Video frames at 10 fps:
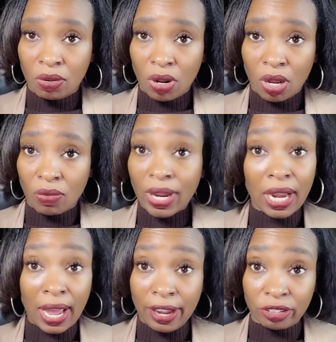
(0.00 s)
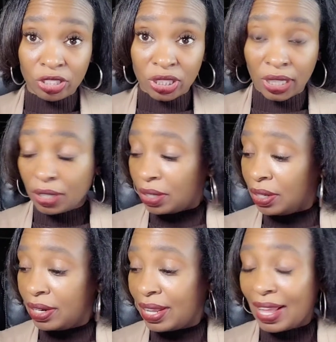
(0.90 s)
recliner chair.
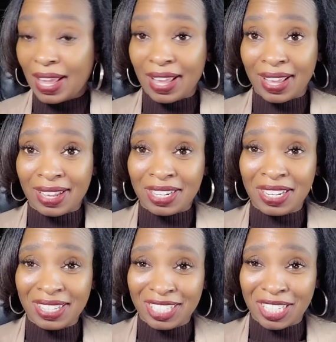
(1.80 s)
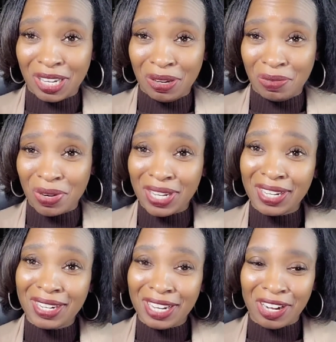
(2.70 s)
And she went
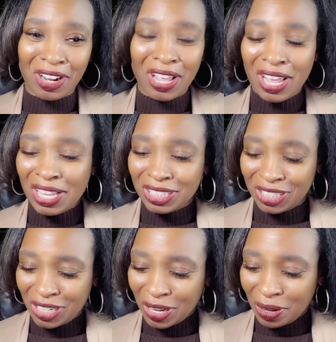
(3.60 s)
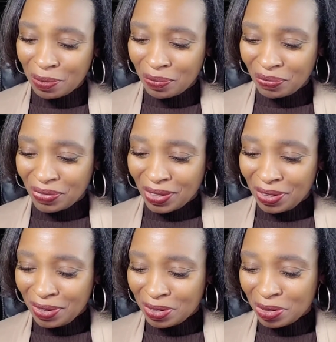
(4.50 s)
in there. She kept,
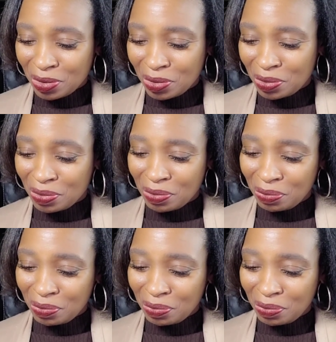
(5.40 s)
you know,